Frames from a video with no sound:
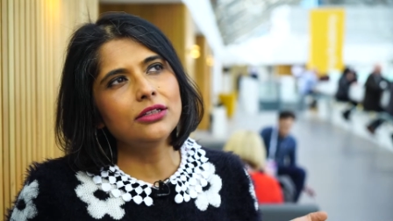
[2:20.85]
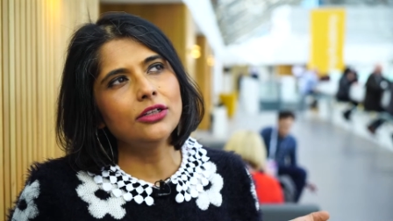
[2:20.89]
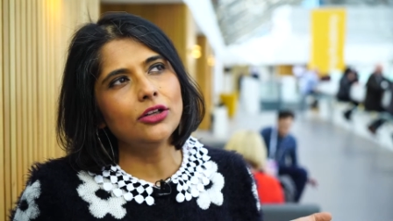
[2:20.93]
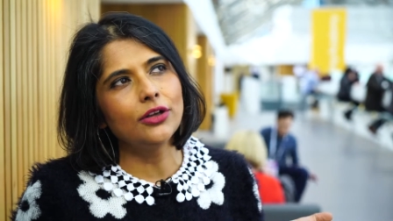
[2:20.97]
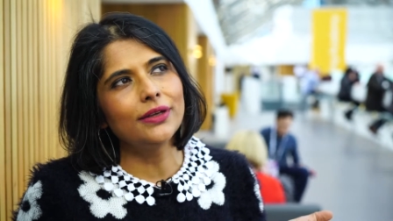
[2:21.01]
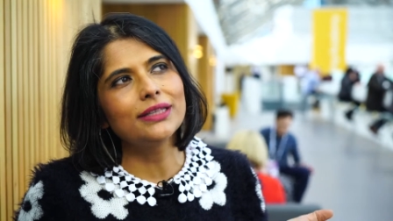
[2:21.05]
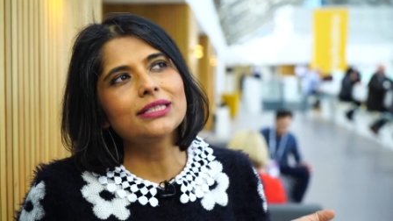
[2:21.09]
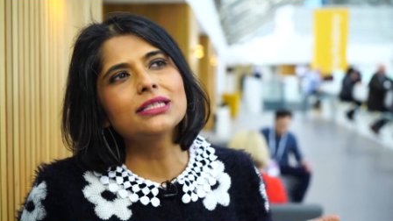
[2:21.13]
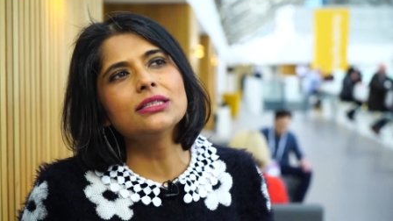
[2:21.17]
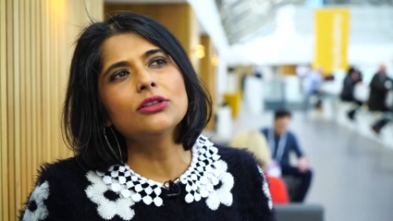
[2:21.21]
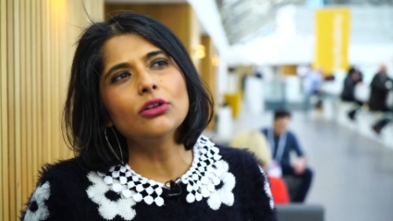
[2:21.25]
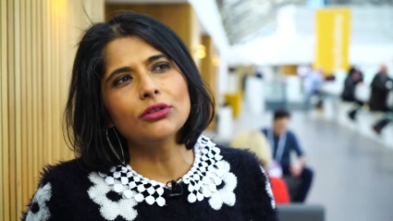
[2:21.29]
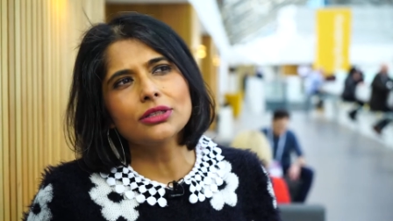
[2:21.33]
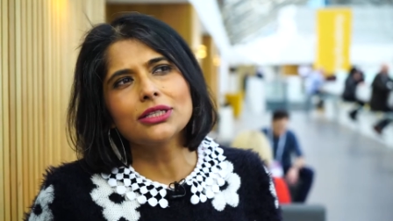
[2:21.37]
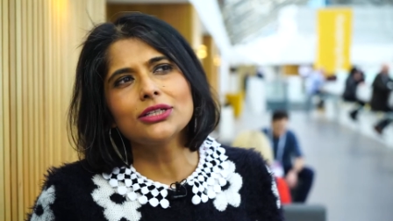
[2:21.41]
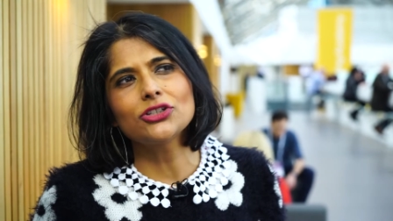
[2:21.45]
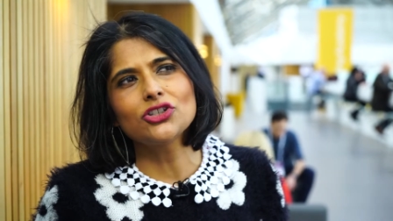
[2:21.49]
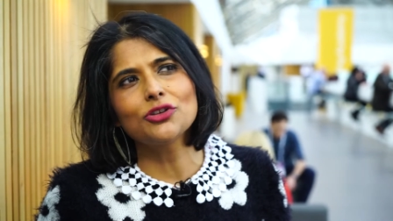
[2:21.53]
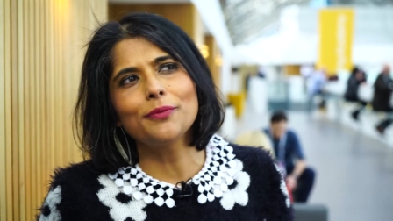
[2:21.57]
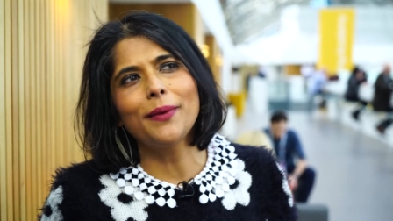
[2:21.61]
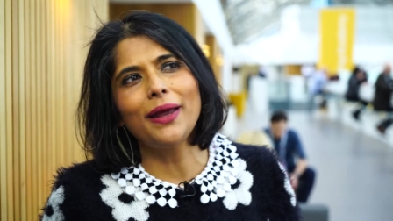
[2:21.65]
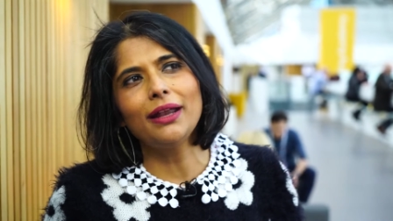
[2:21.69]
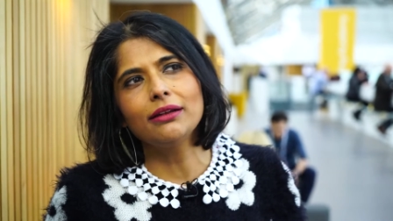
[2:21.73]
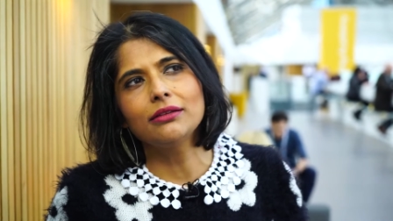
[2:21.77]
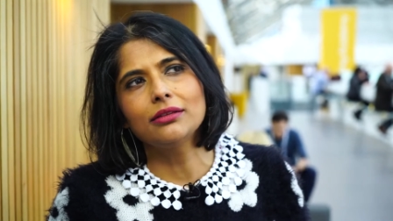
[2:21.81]
you know, it's not
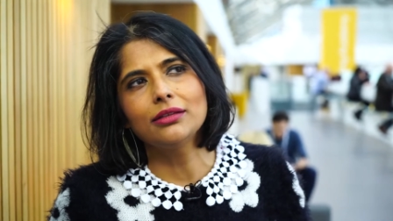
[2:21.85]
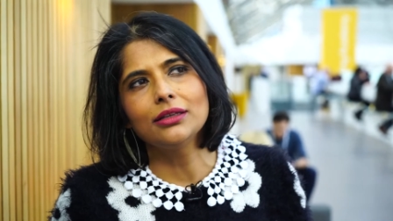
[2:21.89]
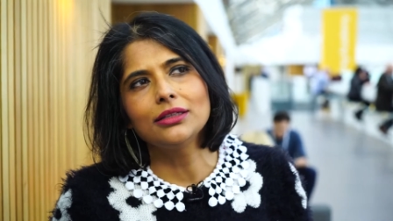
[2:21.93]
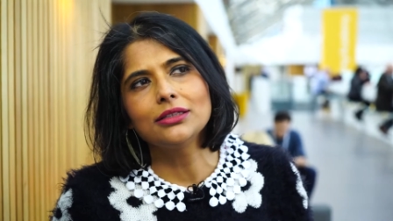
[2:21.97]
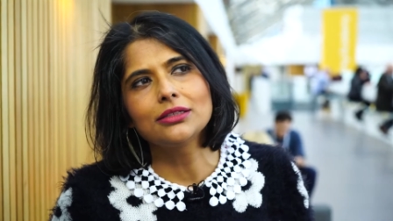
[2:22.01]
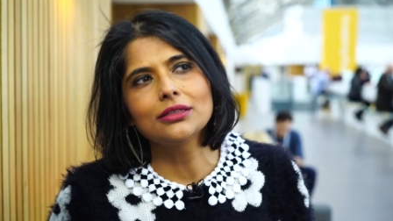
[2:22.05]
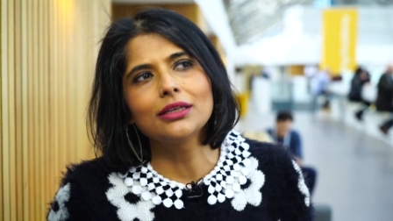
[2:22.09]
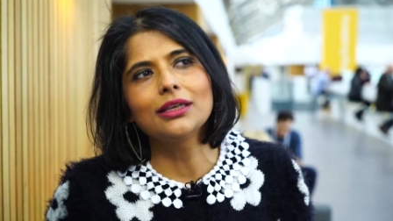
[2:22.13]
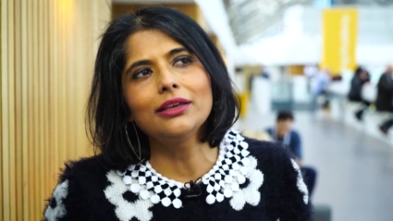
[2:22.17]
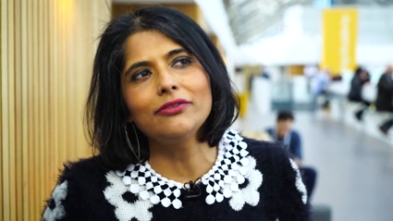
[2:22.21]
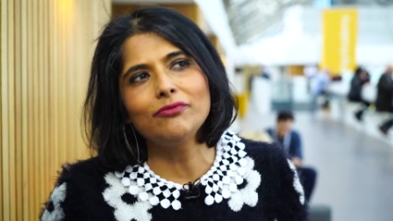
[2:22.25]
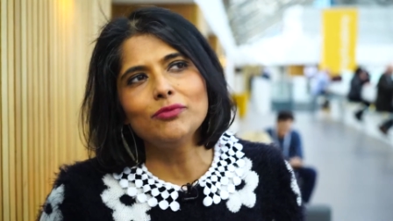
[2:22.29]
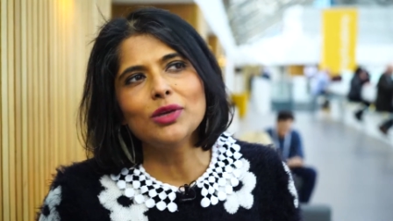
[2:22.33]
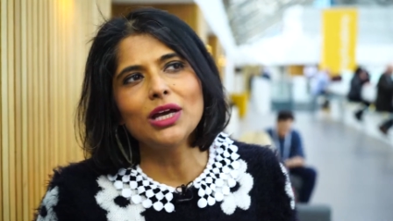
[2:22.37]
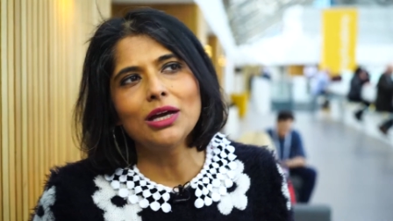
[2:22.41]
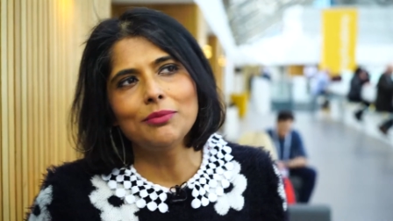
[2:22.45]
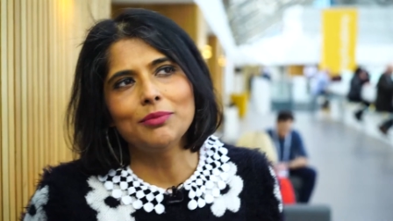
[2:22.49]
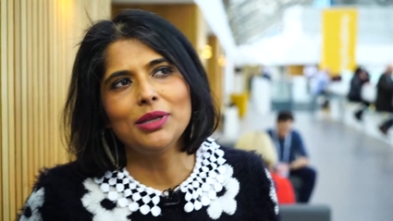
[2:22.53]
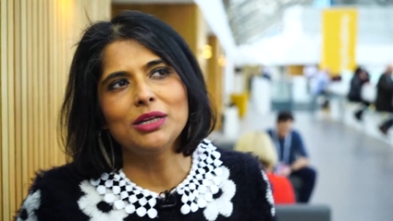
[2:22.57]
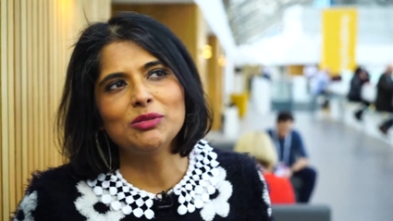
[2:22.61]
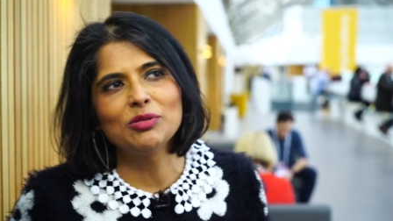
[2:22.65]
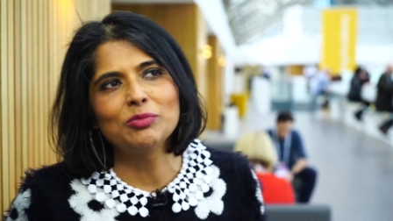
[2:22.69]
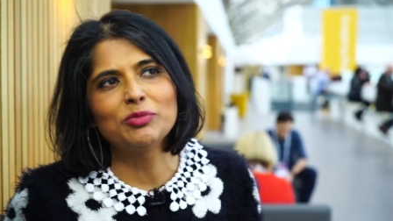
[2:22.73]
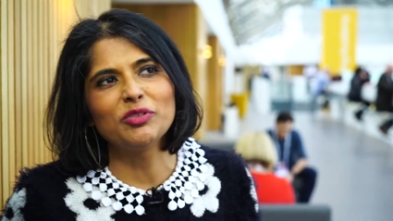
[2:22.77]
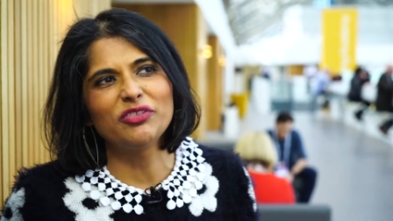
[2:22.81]
such a bad thing to give a
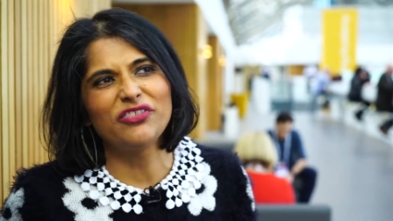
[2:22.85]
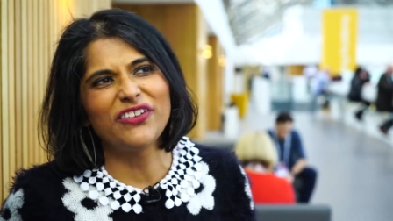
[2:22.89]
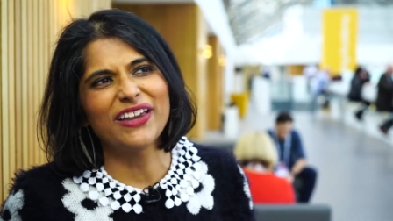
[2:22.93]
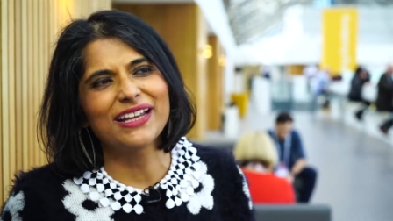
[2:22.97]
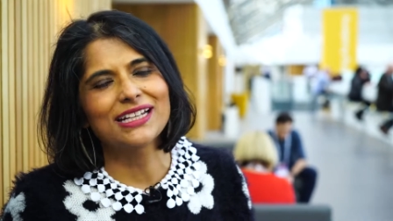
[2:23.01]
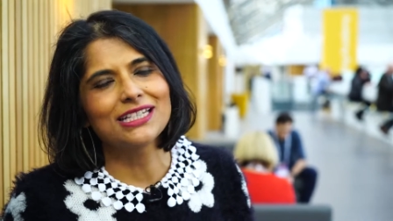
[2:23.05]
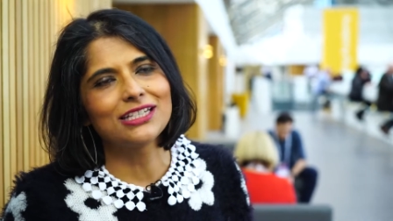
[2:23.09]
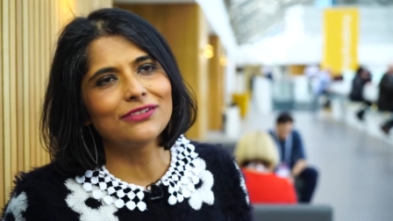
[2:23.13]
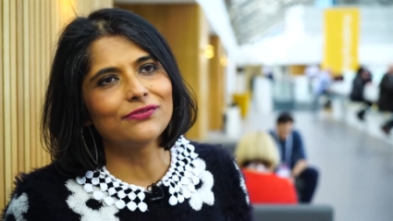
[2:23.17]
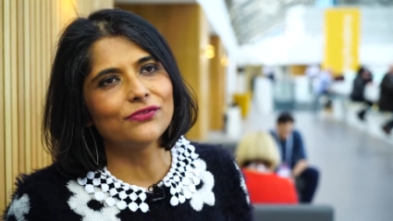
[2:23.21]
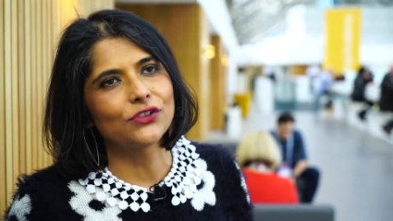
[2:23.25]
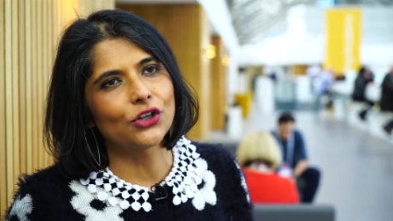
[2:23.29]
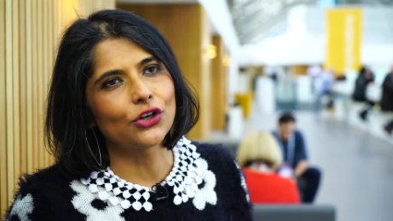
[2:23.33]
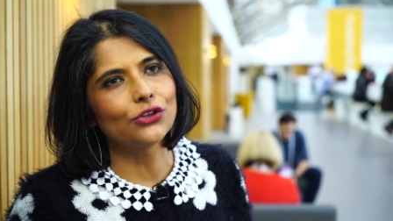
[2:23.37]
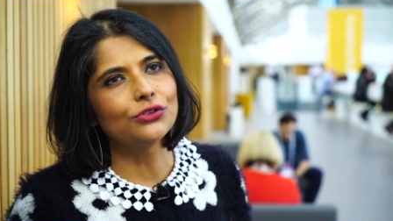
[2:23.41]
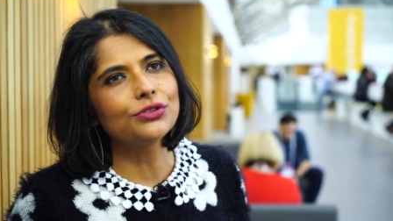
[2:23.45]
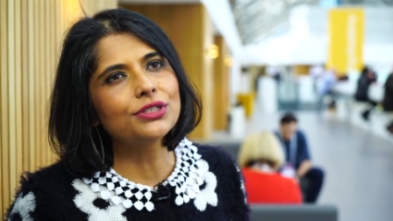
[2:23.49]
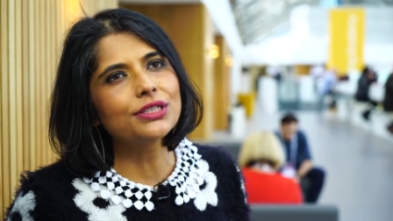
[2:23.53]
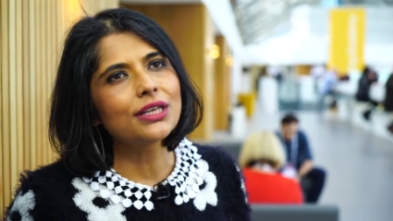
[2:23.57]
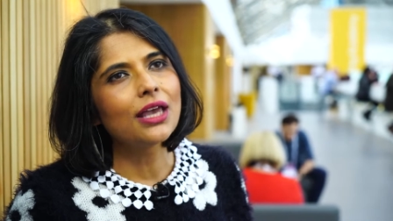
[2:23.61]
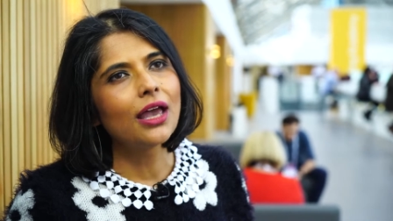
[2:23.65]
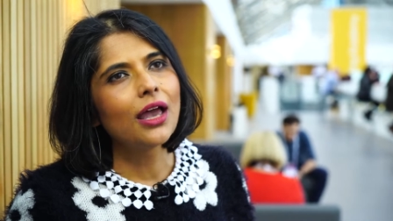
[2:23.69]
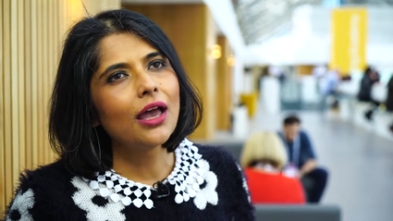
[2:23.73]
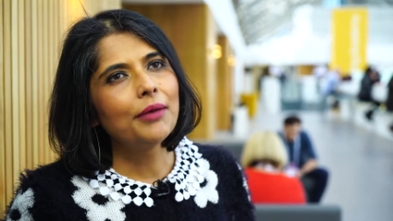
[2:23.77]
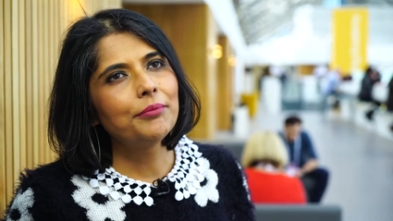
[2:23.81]
minimum effective
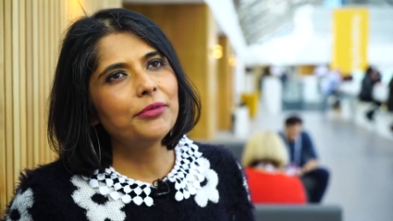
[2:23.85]
dose.